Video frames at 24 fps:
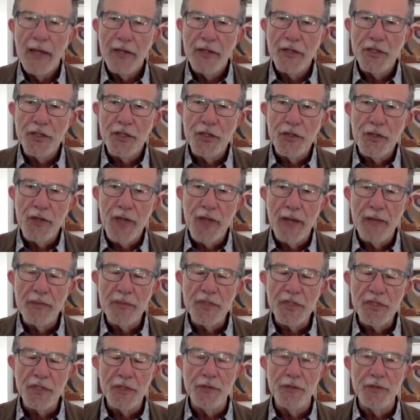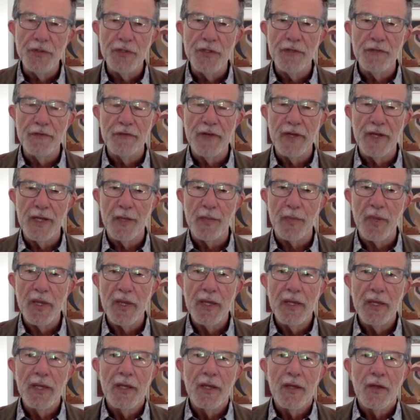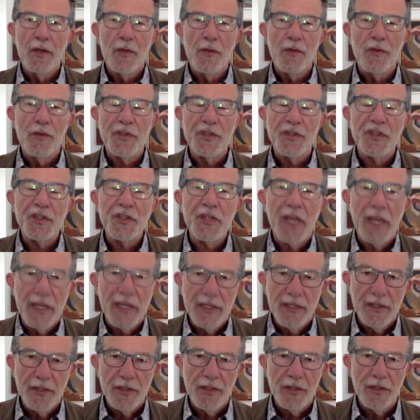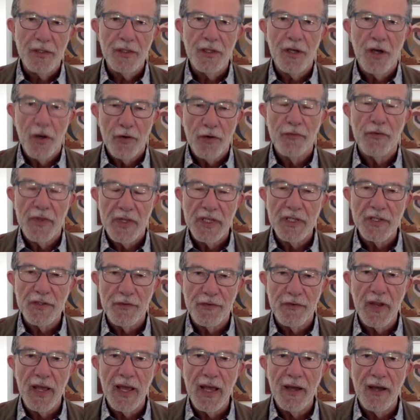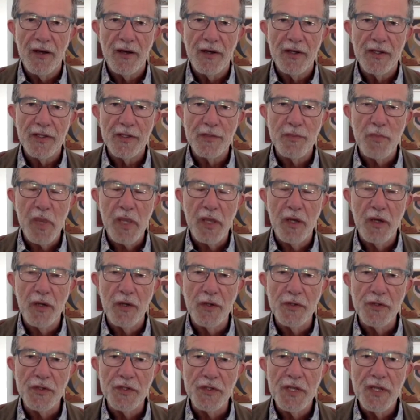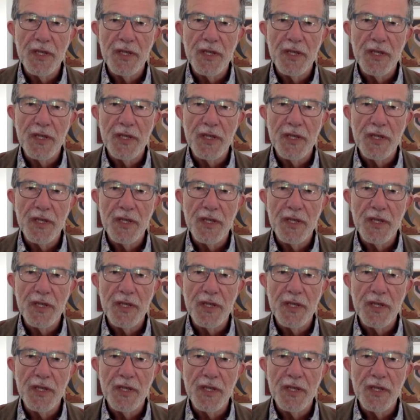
did you come to develop the scale of these flowers, because